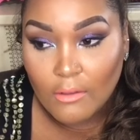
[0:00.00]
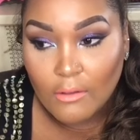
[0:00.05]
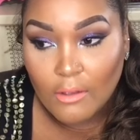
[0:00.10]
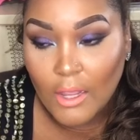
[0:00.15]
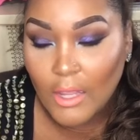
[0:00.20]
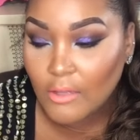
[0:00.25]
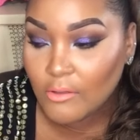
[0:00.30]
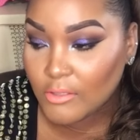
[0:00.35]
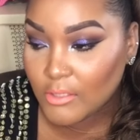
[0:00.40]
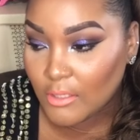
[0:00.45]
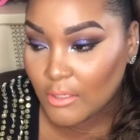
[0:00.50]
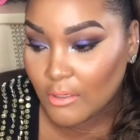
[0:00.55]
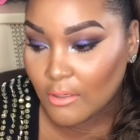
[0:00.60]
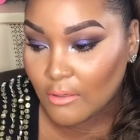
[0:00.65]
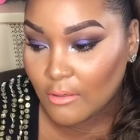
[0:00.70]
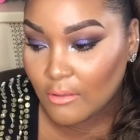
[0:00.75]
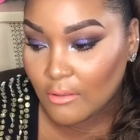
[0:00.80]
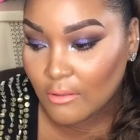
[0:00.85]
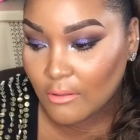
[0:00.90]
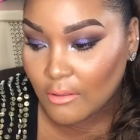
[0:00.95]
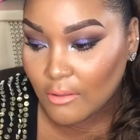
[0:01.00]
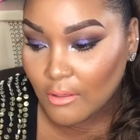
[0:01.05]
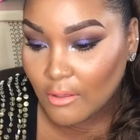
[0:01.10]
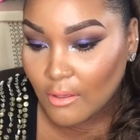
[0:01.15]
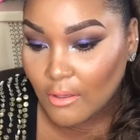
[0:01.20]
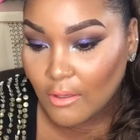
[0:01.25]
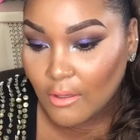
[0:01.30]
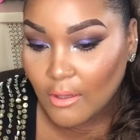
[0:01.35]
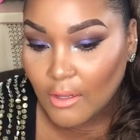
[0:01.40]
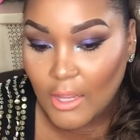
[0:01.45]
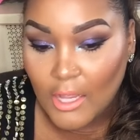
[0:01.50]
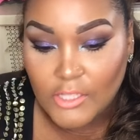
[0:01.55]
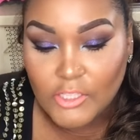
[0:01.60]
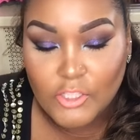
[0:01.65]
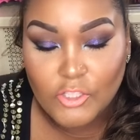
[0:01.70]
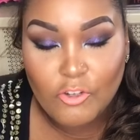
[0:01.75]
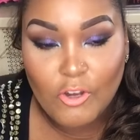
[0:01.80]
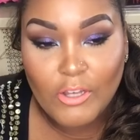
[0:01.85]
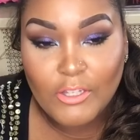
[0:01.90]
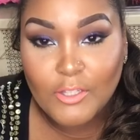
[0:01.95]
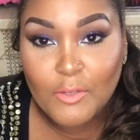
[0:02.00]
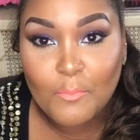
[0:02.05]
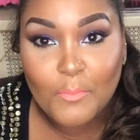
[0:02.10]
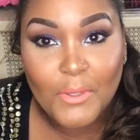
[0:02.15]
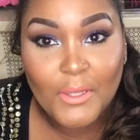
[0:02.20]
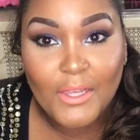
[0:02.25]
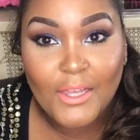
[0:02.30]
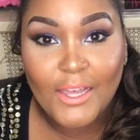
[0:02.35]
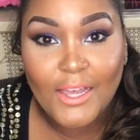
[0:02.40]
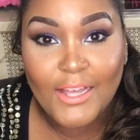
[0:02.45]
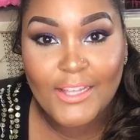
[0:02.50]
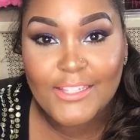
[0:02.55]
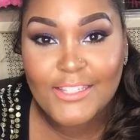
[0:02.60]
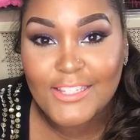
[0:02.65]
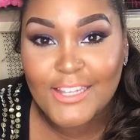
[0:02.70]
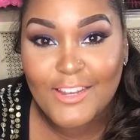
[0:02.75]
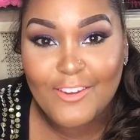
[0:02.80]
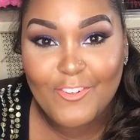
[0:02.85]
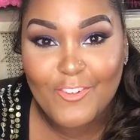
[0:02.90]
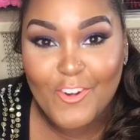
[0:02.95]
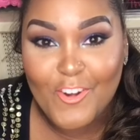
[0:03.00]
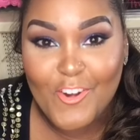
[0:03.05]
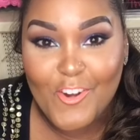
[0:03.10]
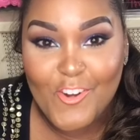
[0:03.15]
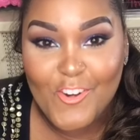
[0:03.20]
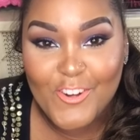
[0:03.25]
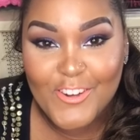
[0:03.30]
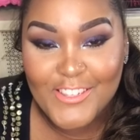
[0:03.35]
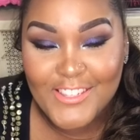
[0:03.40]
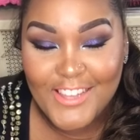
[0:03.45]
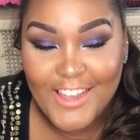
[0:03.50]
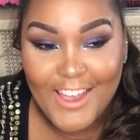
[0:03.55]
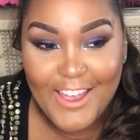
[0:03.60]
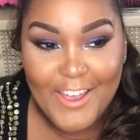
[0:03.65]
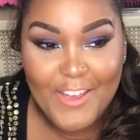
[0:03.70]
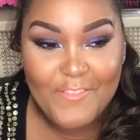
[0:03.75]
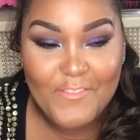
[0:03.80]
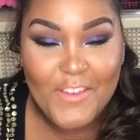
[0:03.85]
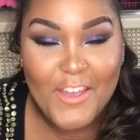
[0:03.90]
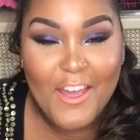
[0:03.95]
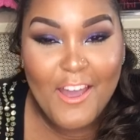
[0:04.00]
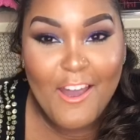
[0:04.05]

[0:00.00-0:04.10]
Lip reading: How you say it? Gastrectomy. I say it wrong all the time.